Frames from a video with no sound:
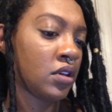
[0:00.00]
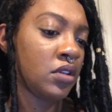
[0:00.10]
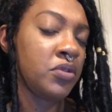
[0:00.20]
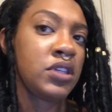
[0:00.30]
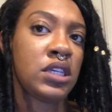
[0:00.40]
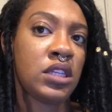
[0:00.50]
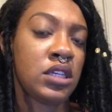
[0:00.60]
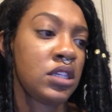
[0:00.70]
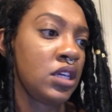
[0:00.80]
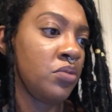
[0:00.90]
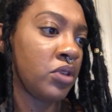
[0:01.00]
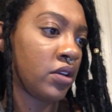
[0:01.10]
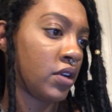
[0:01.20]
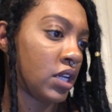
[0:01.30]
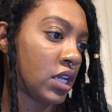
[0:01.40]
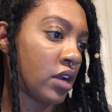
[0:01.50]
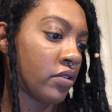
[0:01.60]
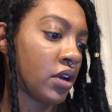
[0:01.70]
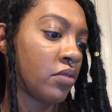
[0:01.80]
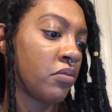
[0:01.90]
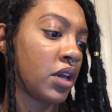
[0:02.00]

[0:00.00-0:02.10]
Let me send this email and then I'll come